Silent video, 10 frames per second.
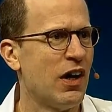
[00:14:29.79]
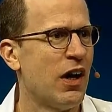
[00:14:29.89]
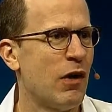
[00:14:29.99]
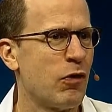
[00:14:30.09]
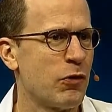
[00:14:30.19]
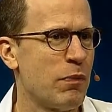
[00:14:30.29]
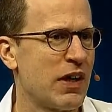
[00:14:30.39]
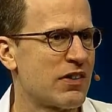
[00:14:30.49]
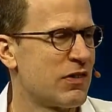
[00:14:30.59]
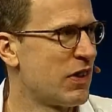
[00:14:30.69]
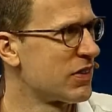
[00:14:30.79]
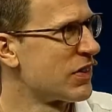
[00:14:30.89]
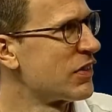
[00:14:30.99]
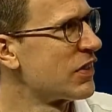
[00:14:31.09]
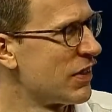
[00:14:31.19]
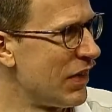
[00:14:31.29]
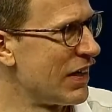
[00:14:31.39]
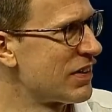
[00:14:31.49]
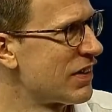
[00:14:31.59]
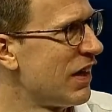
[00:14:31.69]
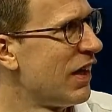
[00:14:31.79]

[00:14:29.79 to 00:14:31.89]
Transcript: of what makes investors invest